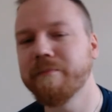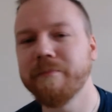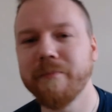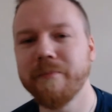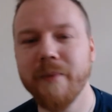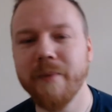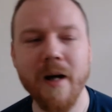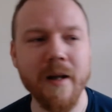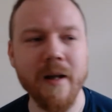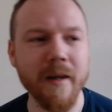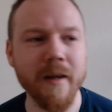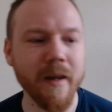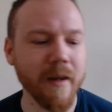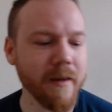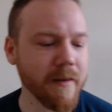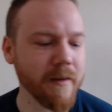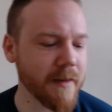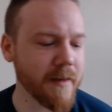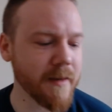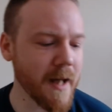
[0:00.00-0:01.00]
But
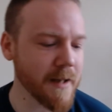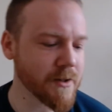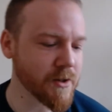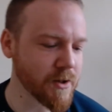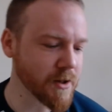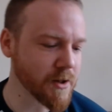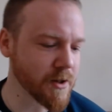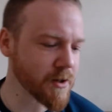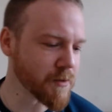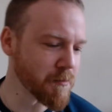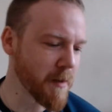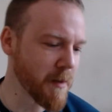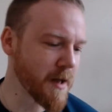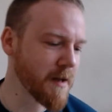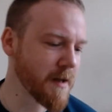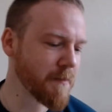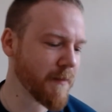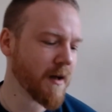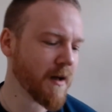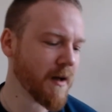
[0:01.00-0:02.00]
that's just
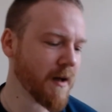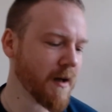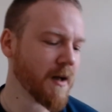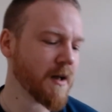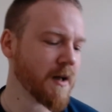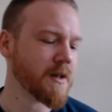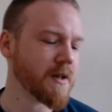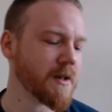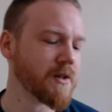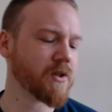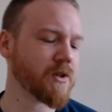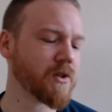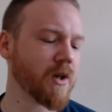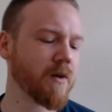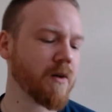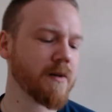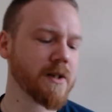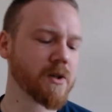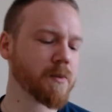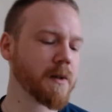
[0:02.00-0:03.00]
me.
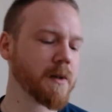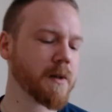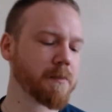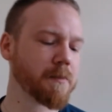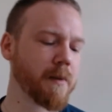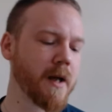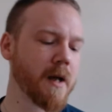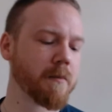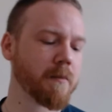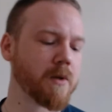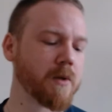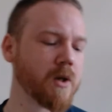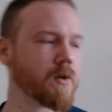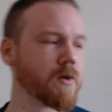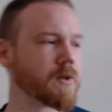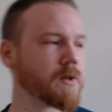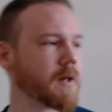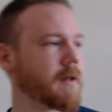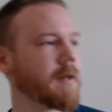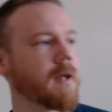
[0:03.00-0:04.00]
So this week's
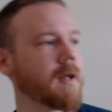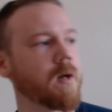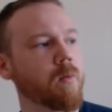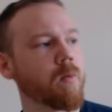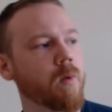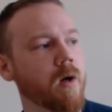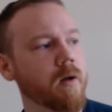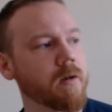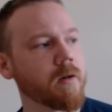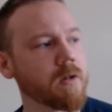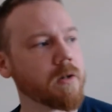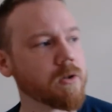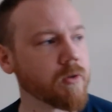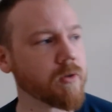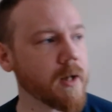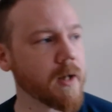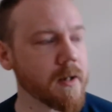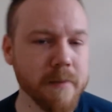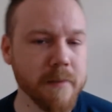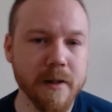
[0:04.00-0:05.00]
PMQs, I think, were
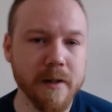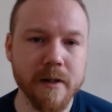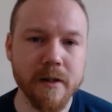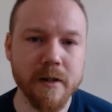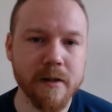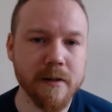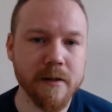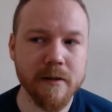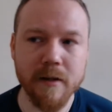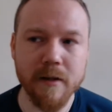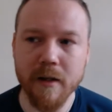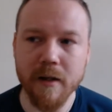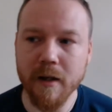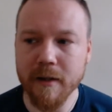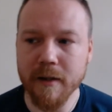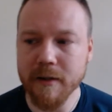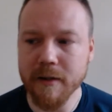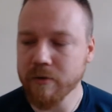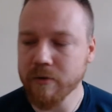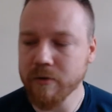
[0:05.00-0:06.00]
incredibly
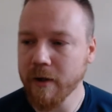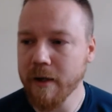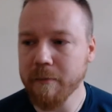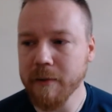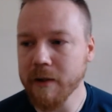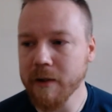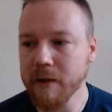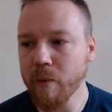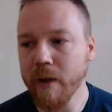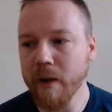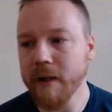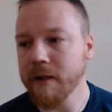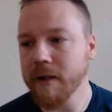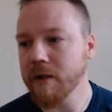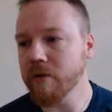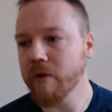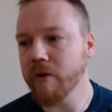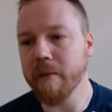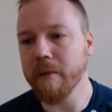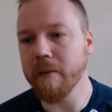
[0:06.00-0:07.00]
weak,
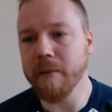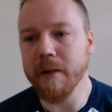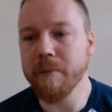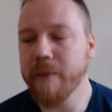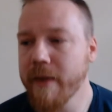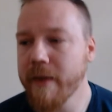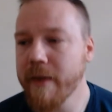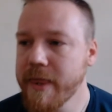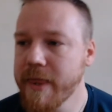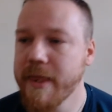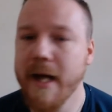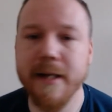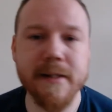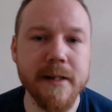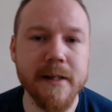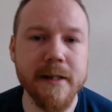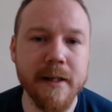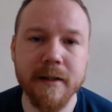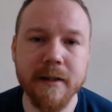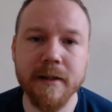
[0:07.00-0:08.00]
incredibly
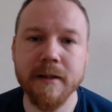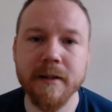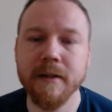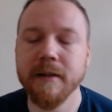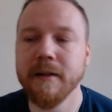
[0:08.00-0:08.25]
pathetic